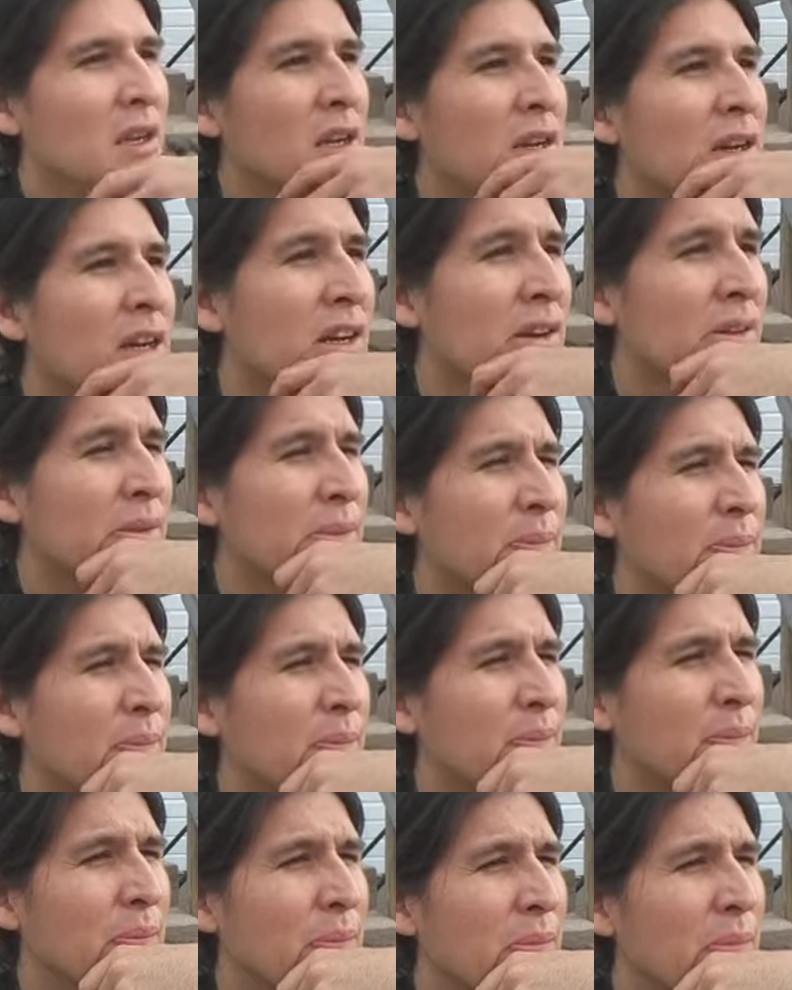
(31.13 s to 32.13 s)
uh
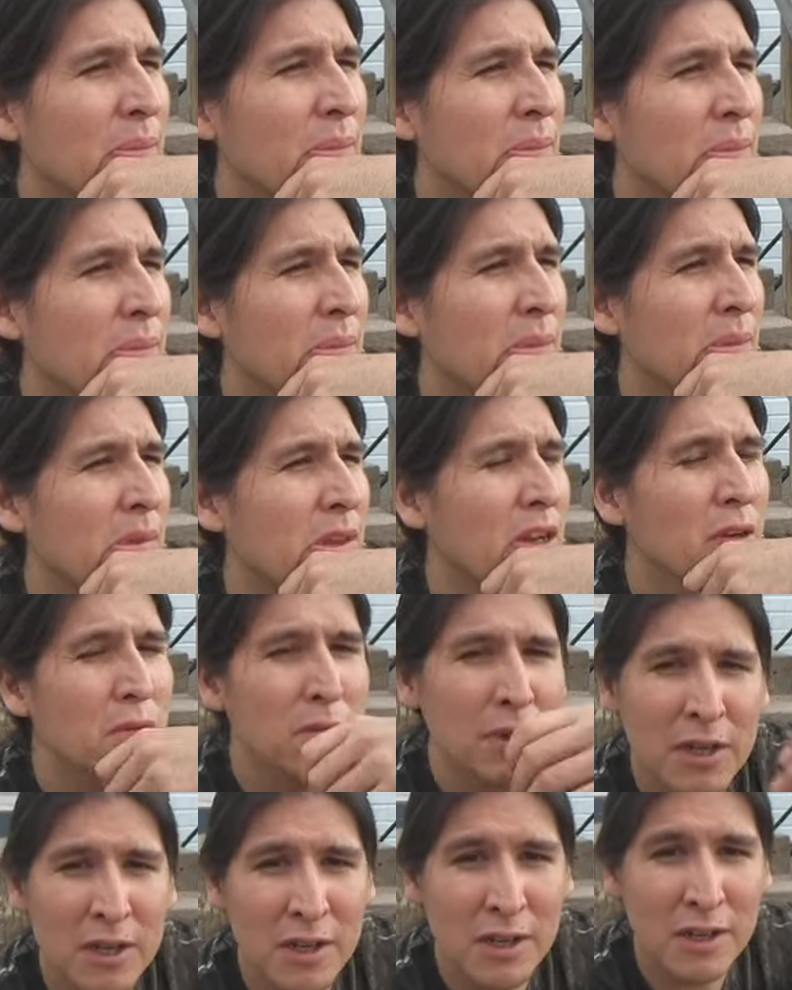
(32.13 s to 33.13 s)
a
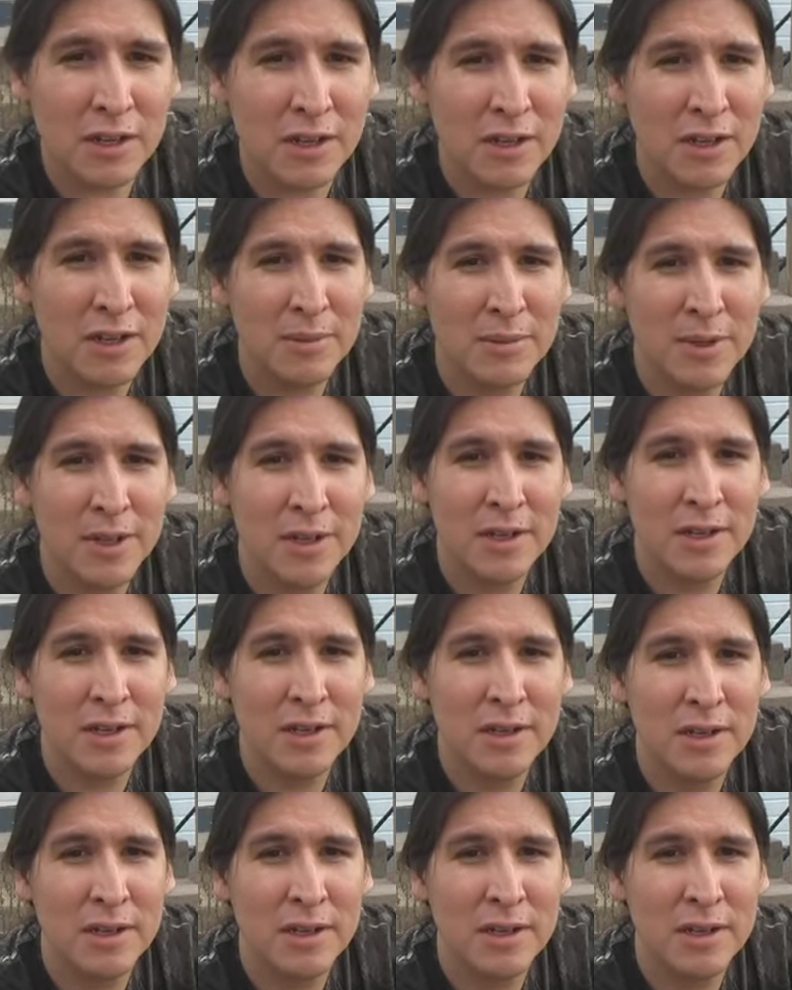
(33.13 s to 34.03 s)
week ago. I mean,